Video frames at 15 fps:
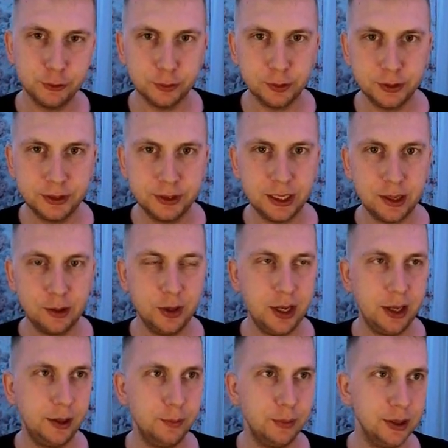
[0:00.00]
to stay
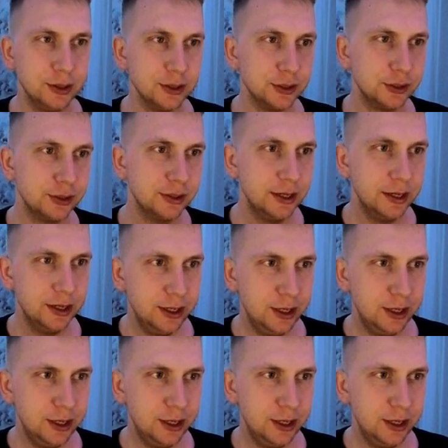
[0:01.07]
awake, because